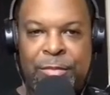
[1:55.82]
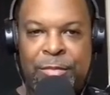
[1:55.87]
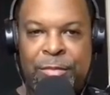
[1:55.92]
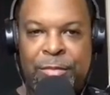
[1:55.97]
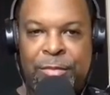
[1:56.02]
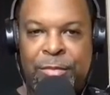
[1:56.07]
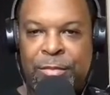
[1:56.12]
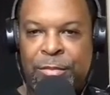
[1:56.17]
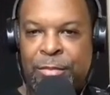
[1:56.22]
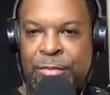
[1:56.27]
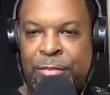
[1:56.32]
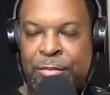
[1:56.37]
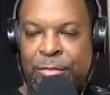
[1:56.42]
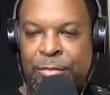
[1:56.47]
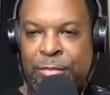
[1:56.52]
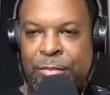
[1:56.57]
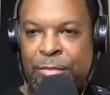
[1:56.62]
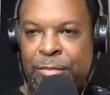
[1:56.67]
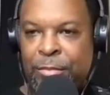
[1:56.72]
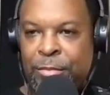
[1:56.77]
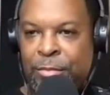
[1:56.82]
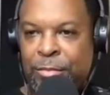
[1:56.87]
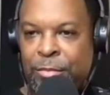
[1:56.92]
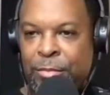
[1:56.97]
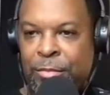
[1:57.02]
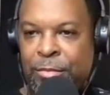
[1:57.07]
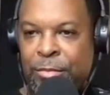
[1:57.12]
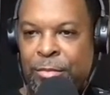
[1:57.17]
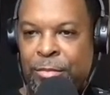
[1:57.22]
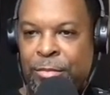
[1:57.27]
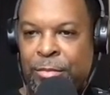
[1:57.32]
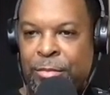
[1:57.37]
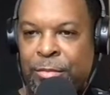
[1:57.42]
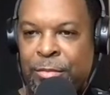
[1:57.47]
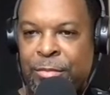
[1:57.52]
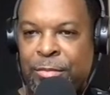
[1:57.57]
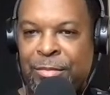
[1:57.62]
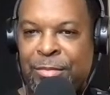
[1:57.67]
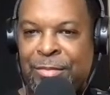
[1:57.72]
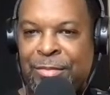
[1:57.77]

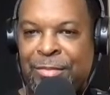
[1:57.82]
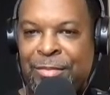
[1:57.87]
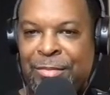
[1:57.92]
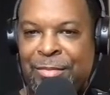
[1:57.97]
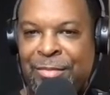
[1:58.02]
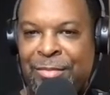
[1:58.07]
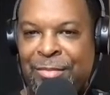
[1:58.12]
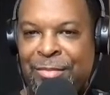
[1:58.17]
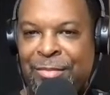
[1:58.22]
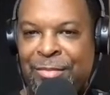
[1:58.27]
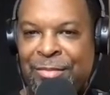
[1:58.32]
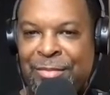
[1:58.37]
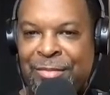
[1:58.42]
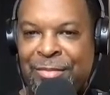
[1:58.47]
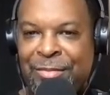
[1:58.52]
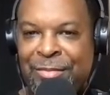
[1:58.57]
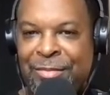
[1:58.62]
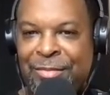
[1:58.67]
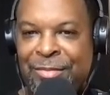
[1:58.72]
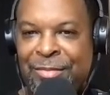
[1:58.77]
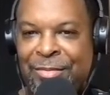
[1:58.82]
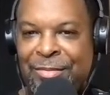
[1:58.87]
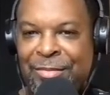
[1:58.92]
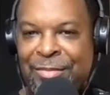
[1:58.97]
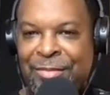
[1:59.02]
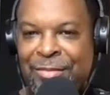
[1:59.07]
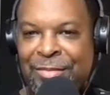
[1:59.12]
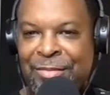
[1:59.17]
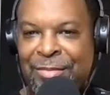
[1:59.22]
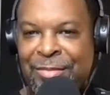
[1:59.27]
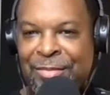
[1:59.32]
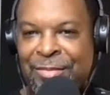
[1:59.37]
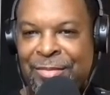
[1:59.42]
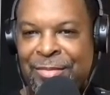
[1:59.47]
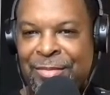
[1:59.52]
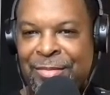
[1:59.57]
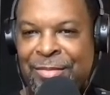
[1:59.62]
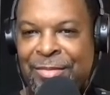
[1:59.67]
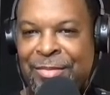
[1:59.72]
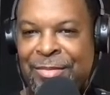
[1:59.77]

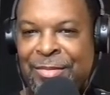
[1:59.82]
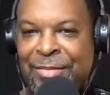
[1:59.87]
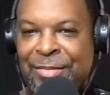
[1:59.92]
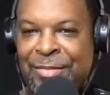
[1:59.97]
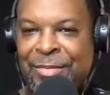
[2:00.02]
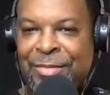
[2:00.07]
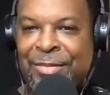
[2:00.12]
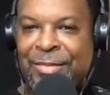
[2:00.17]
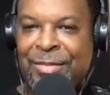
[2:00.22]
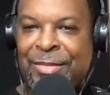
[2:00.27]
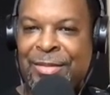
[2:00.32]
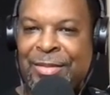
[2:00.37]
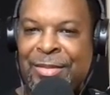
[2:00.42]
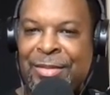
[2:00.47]
(not speaking)